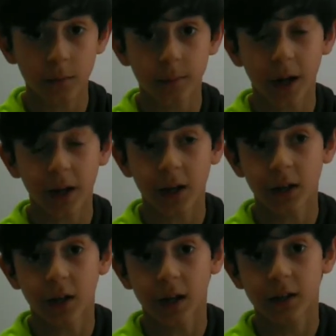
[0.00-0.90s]
them, that can
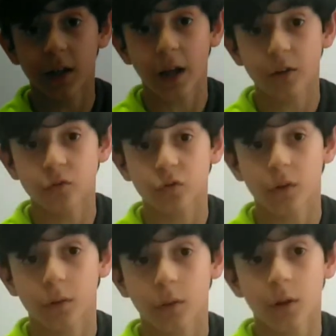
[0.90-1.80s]
get
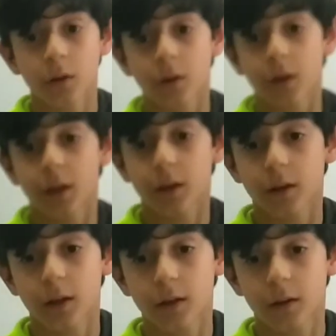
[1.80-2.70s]
dangerous.
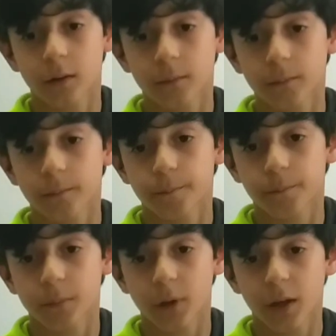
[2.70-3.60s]
It can
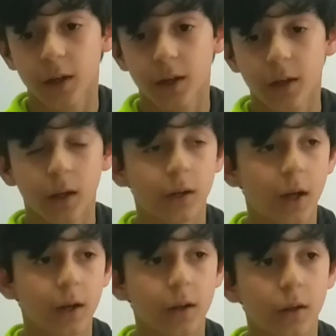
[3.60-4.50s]

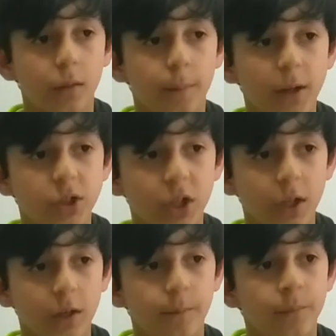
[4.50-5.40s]
like,
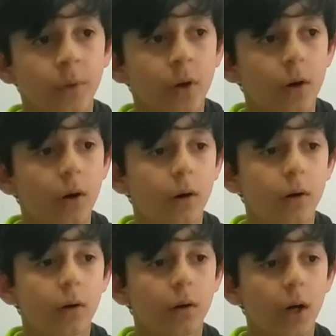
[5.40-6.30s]
especially
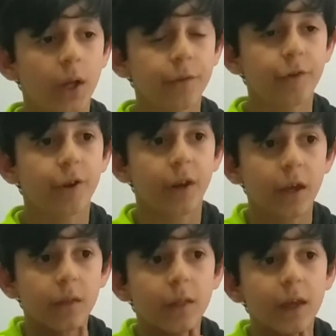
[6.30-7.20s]

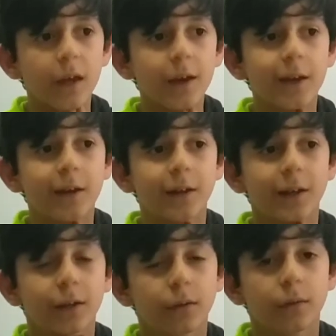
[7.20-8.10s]
underneath here, it can
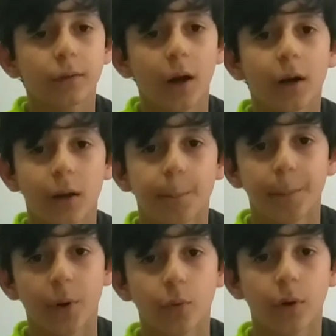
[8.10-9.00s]
get stuck and
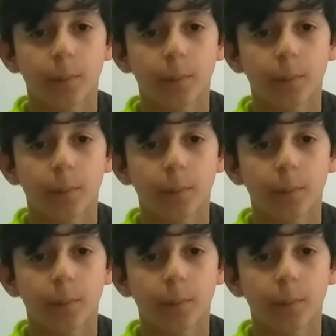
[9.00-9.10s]
build.